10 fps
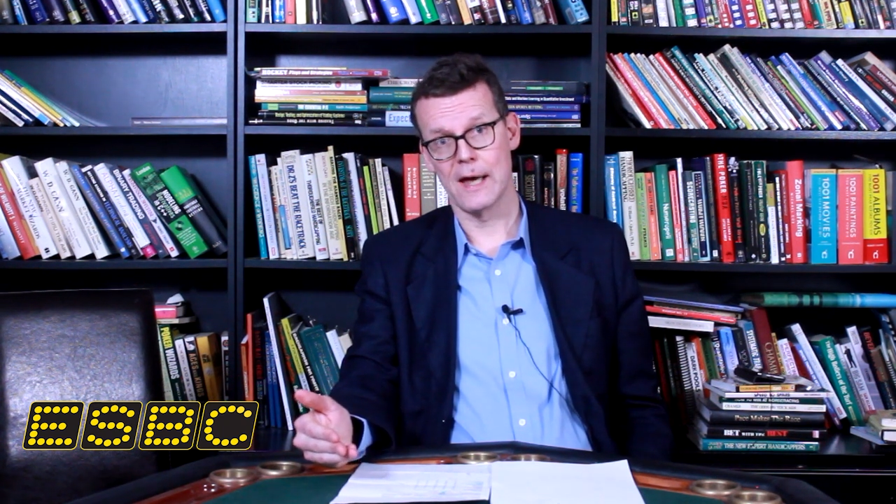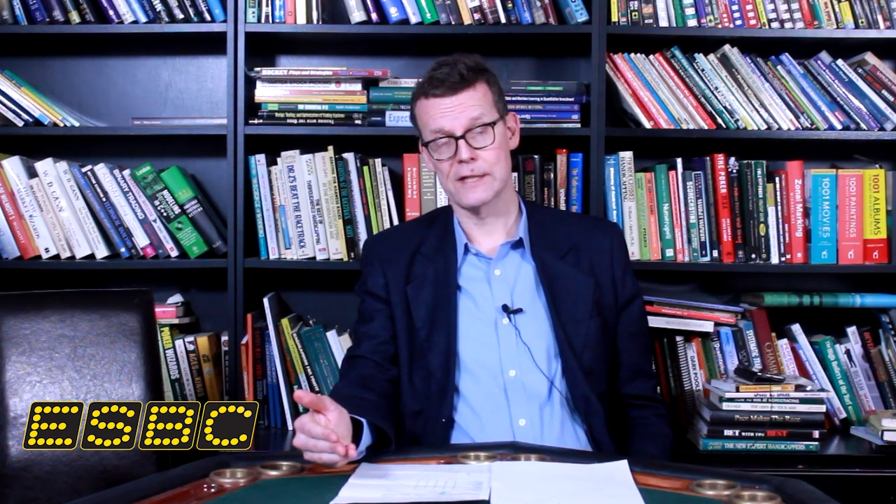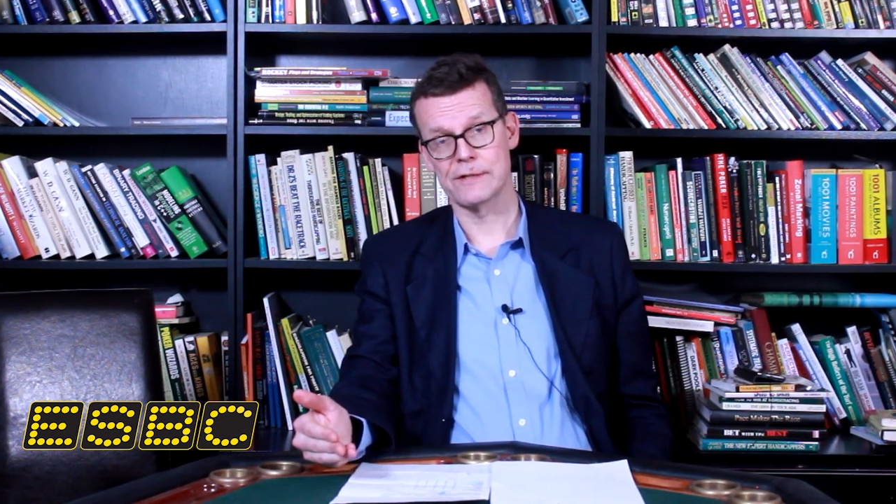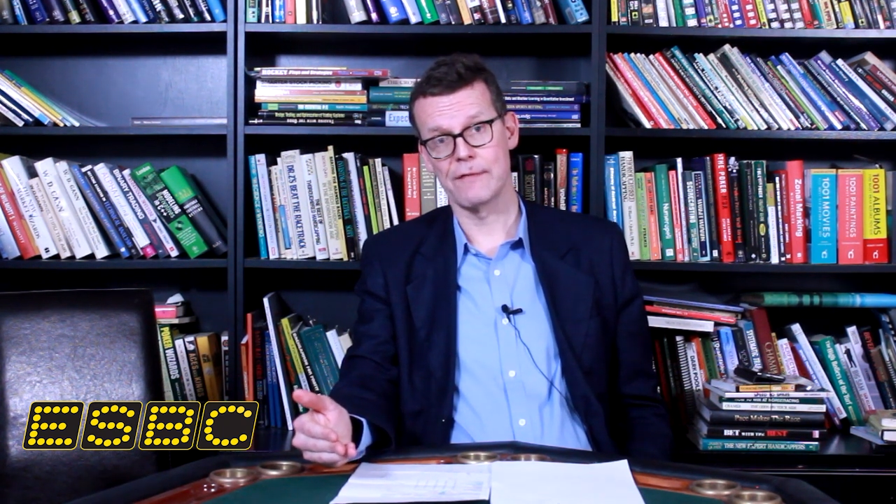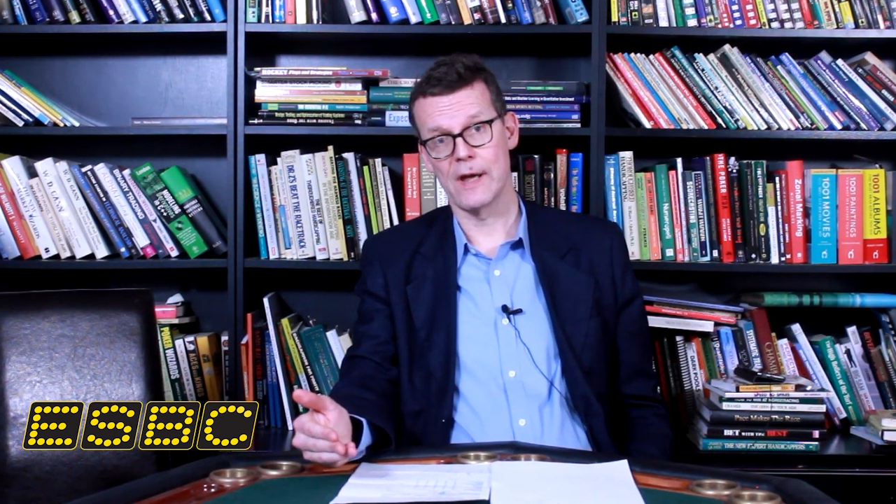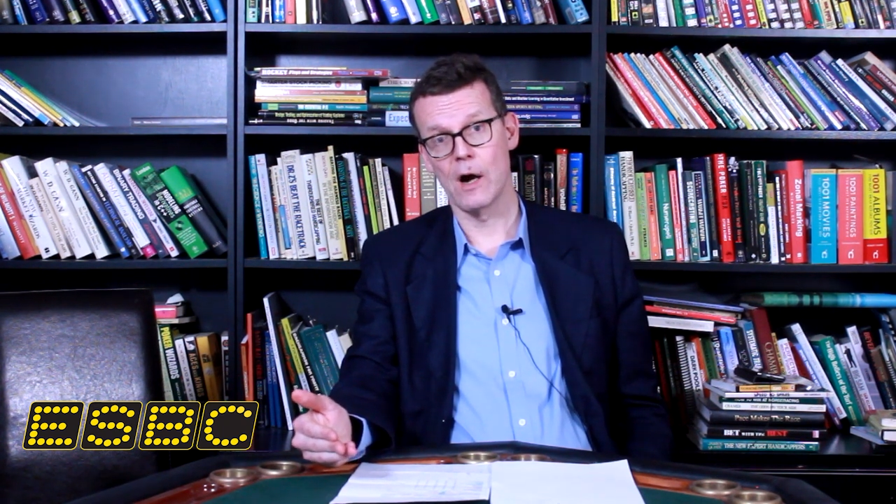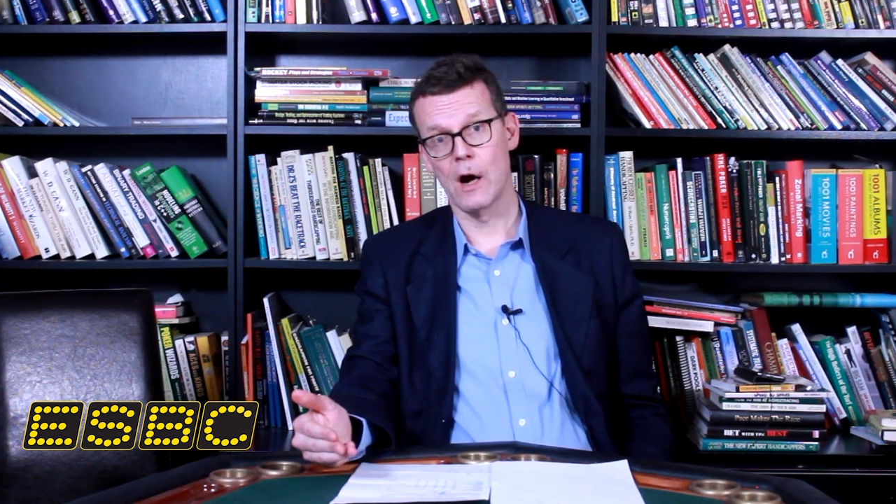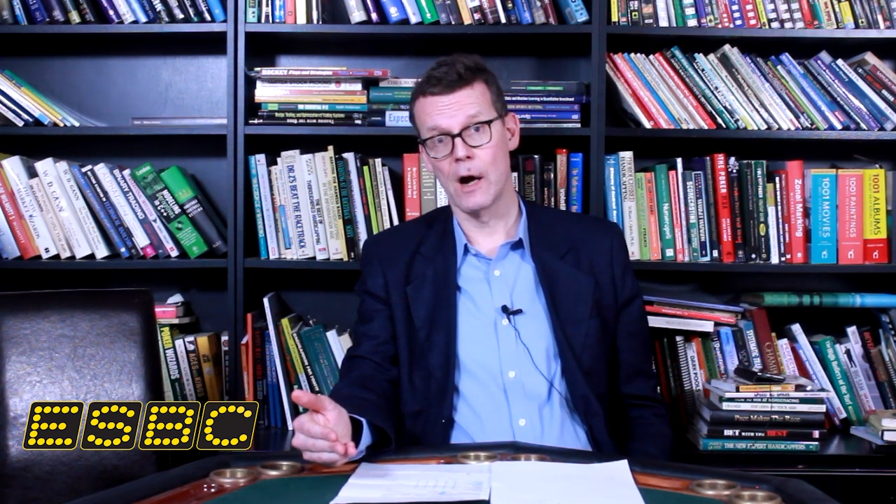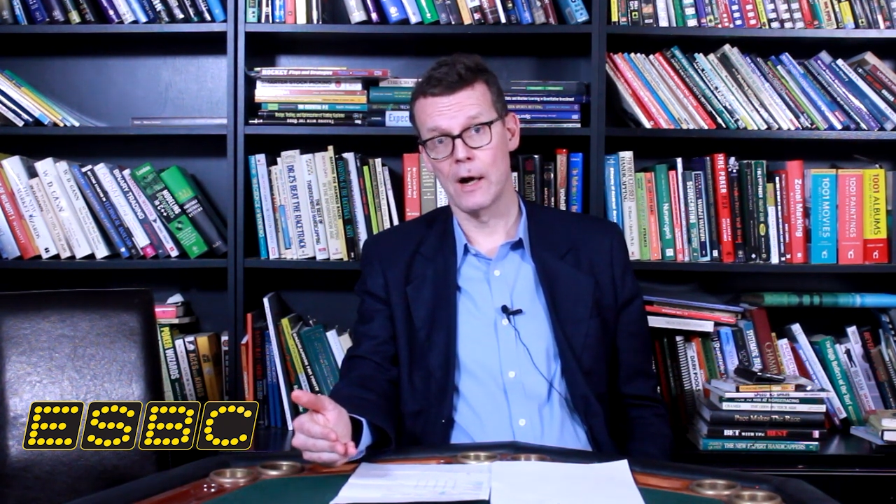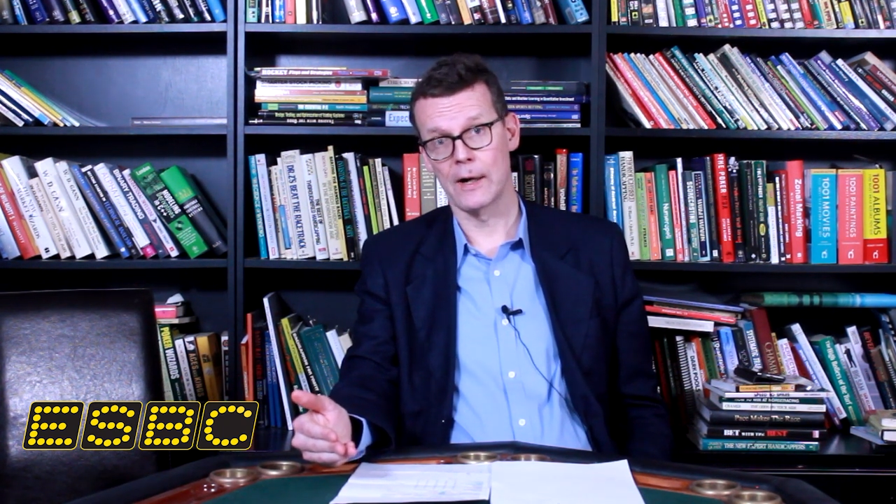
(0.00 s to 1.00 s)
as they
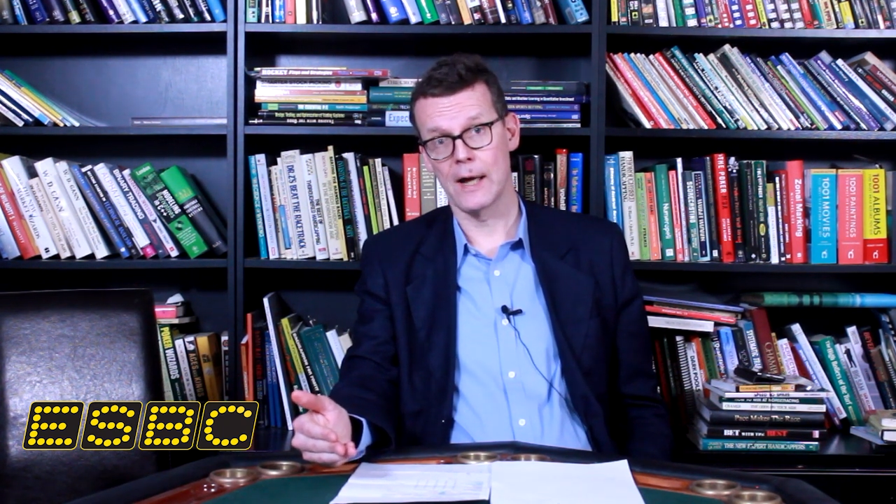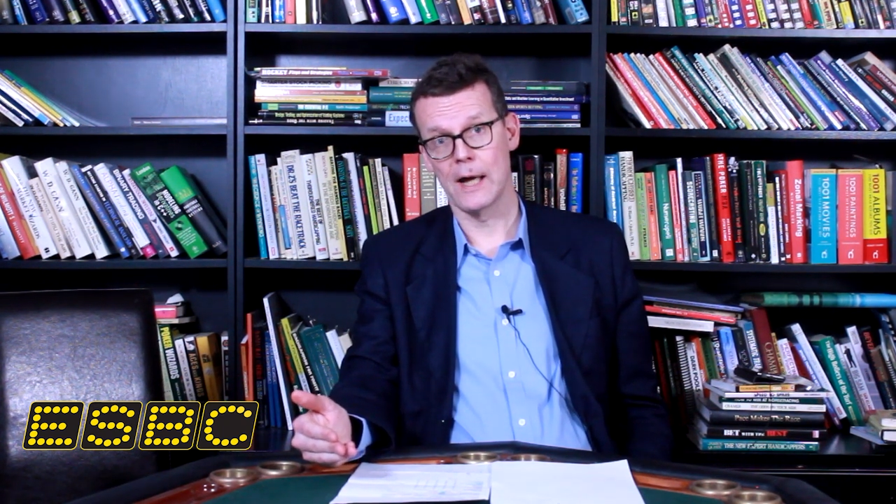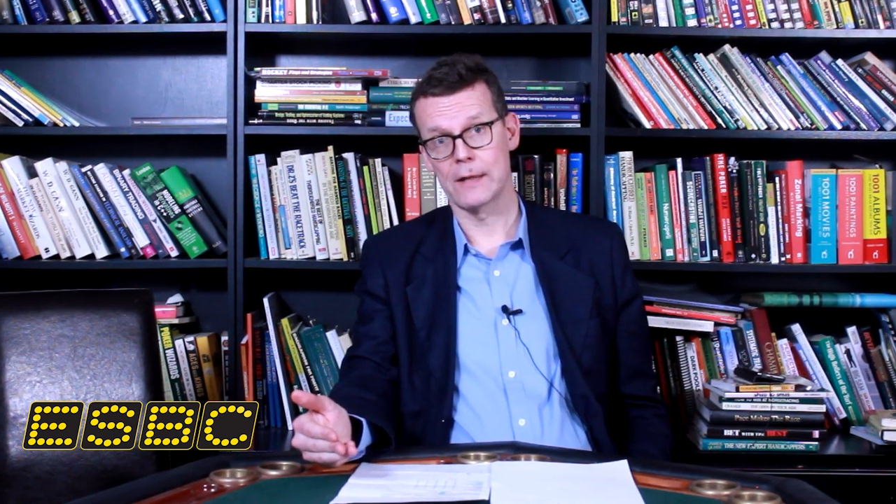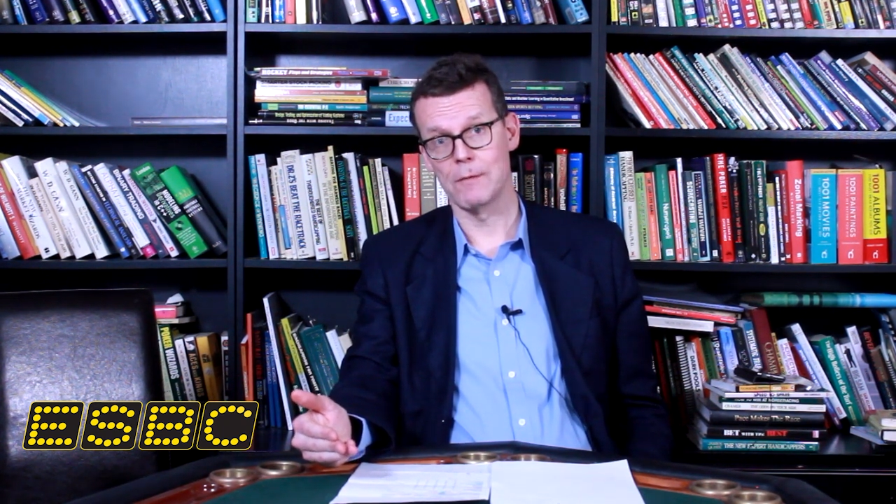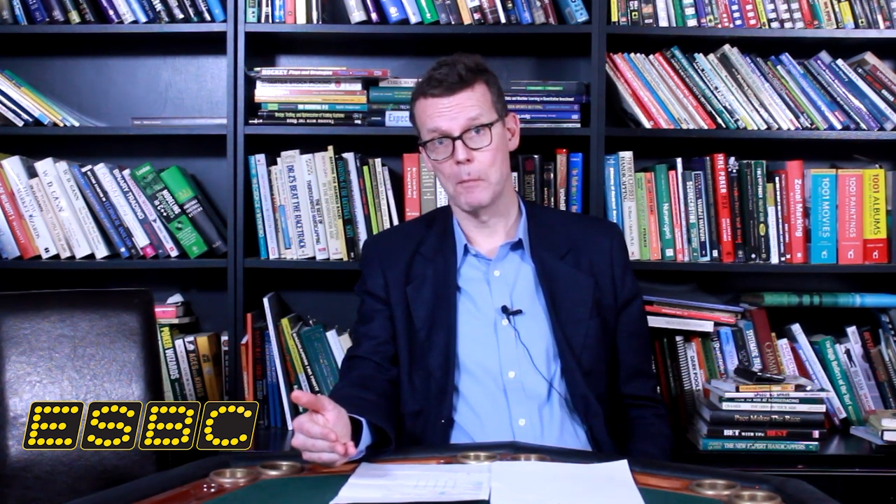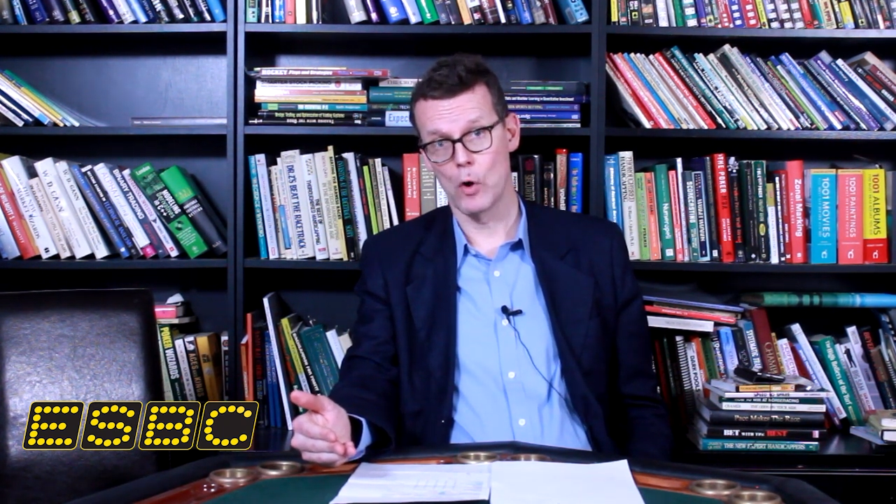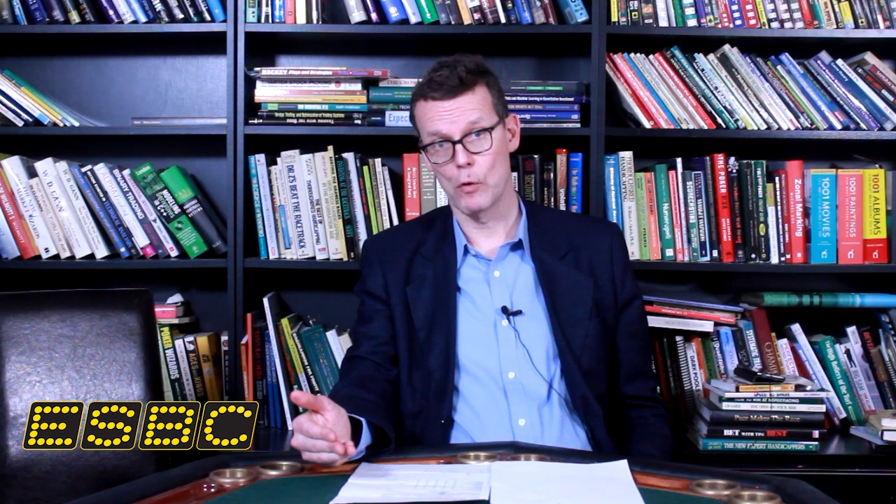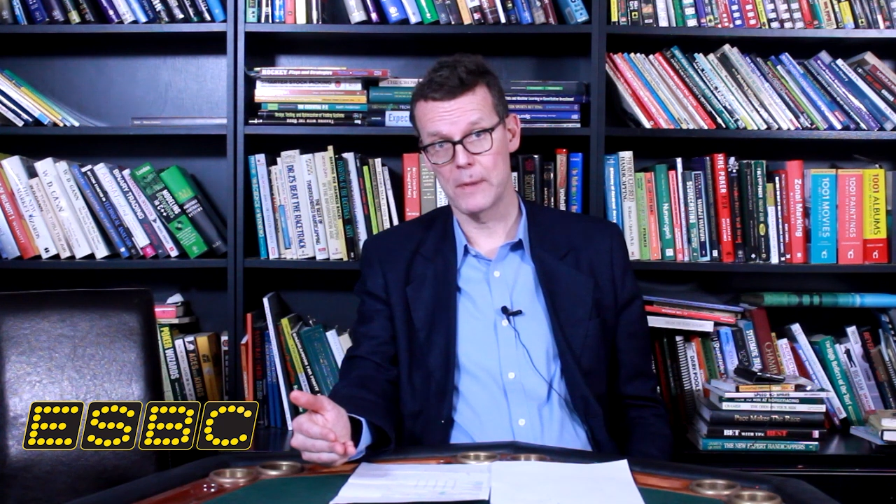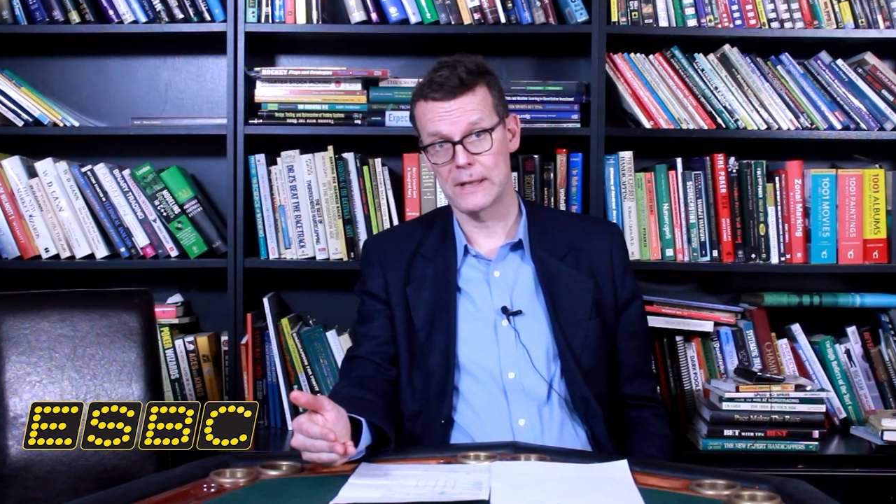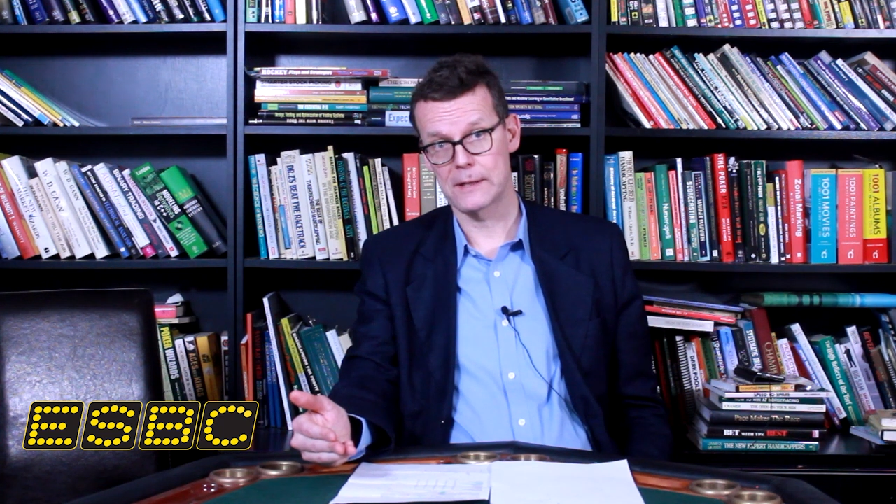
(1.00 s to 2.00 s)
are at the
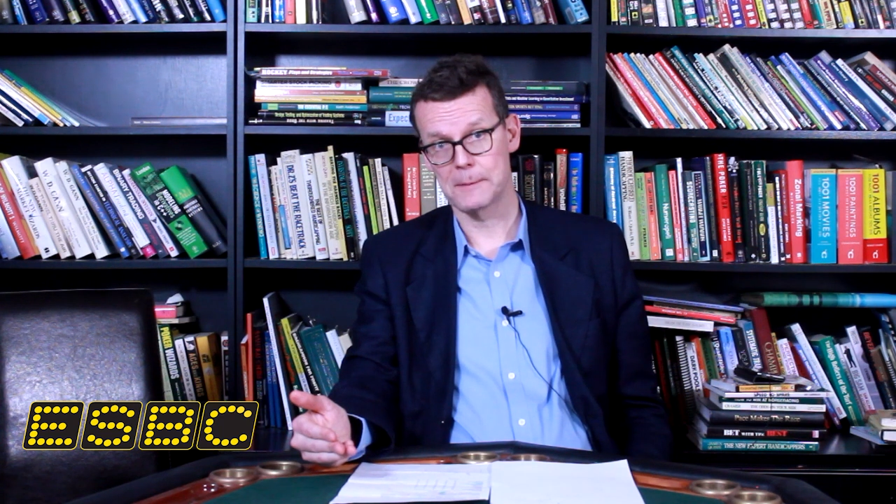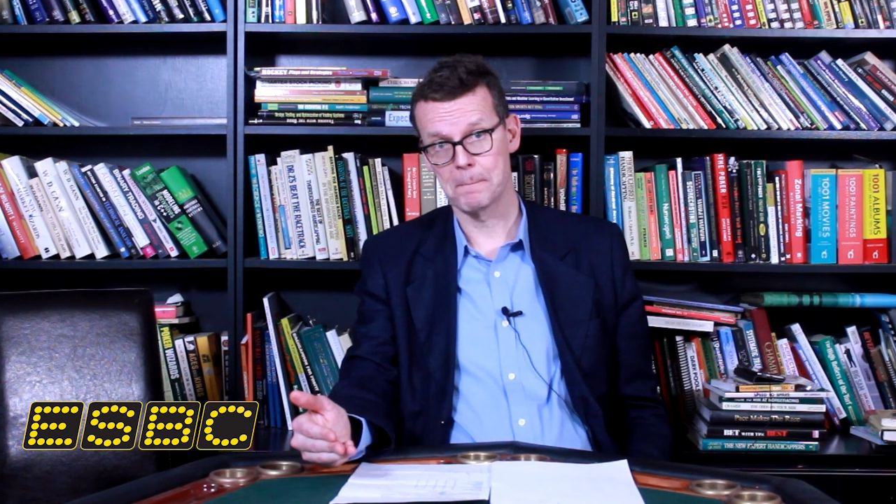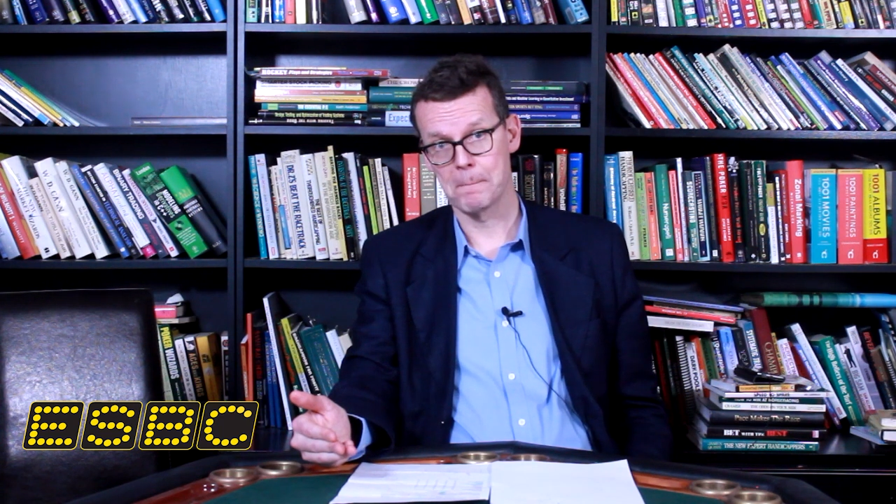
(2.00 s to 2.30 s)
moment.